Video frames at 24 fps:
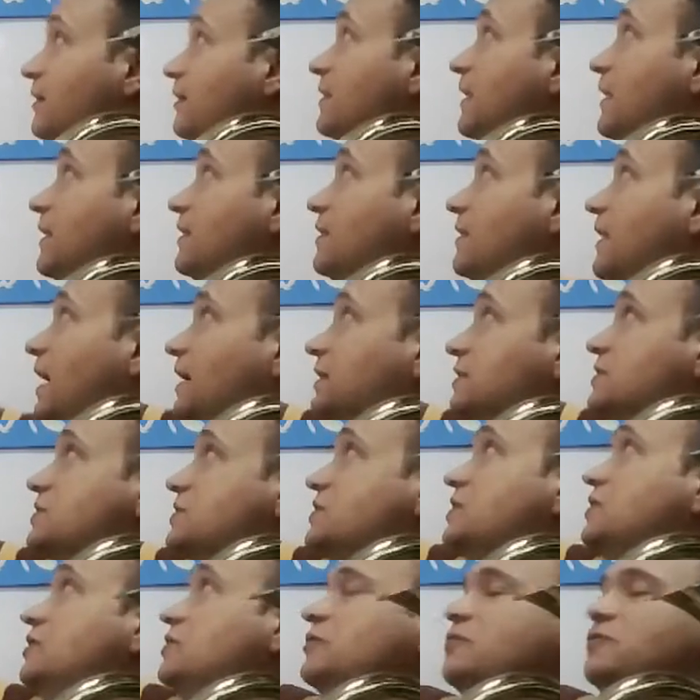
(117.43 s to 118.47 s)
Then that
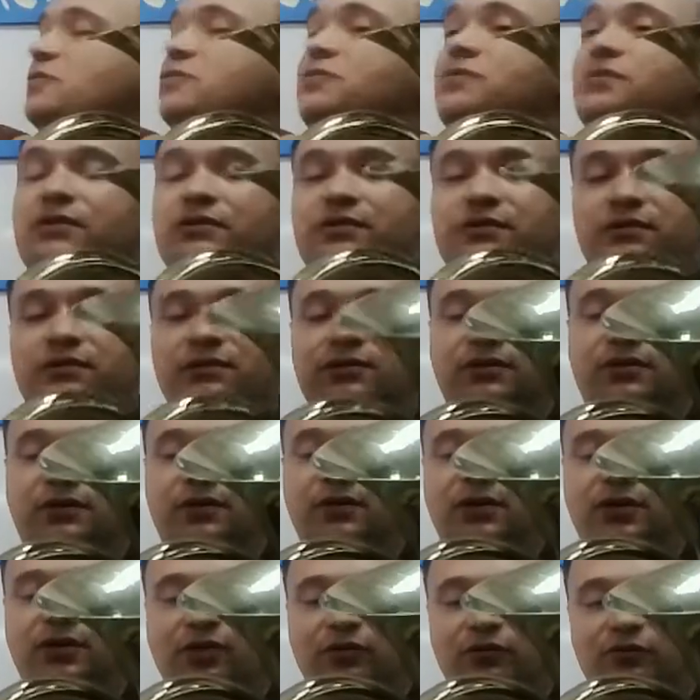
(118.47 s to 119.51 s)
2
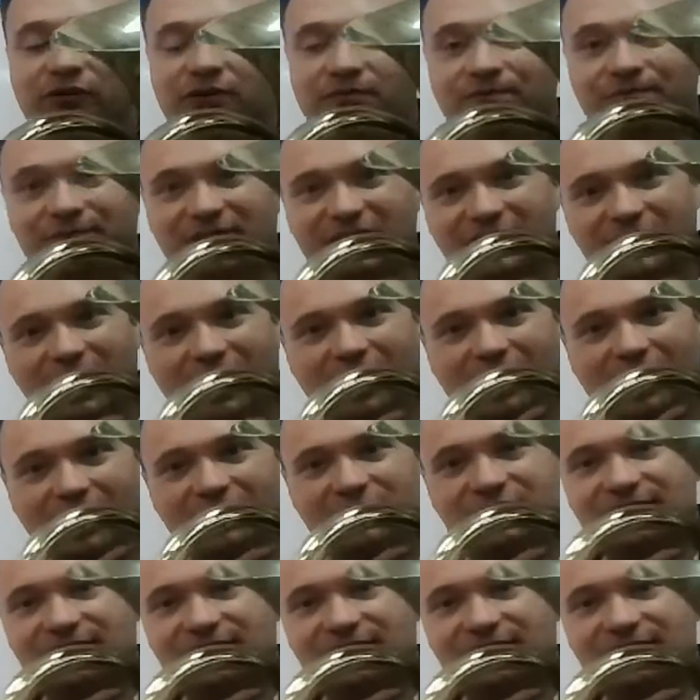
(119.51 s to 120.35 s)
would be our